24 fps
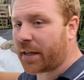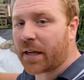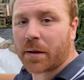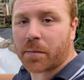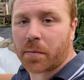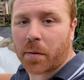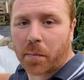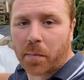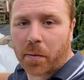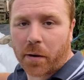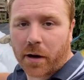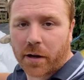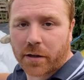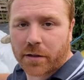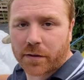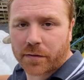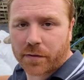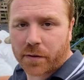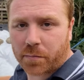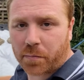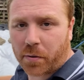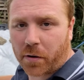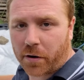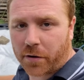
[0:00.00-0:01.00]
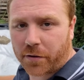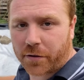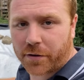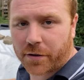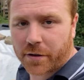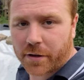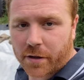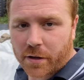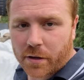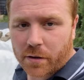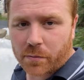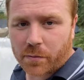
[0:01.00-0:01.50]
deeper part of the
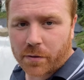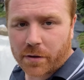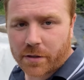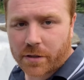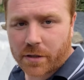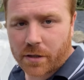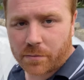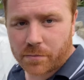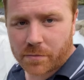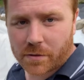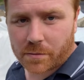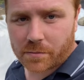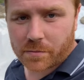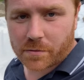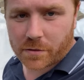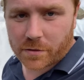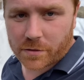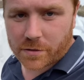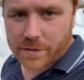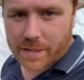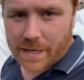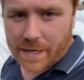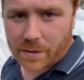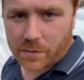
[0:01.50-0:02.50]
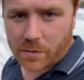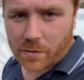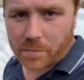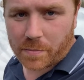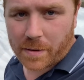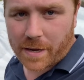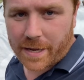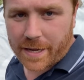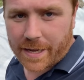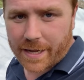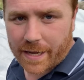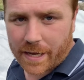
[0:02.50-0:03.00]
pond, which comes up to a shallower
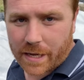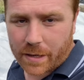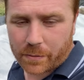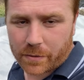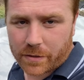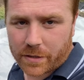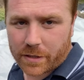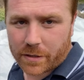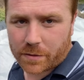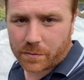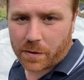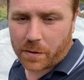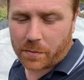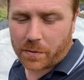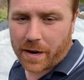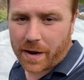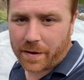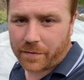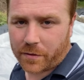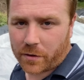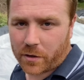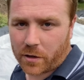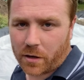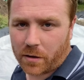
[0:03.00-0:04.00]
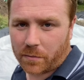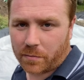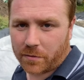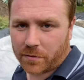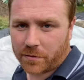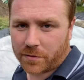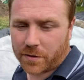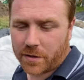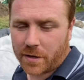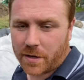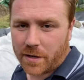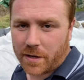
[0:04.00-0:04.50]
bay here, which is where we'll have the
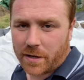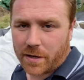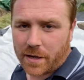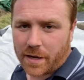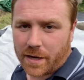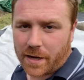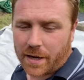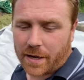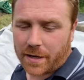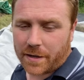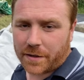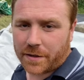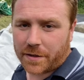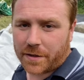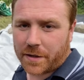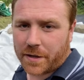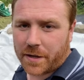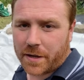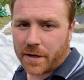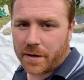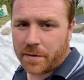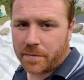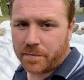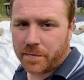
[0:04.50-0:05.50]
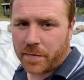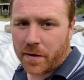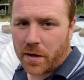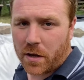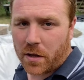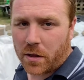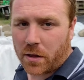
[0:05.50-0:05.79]
cobbles. And the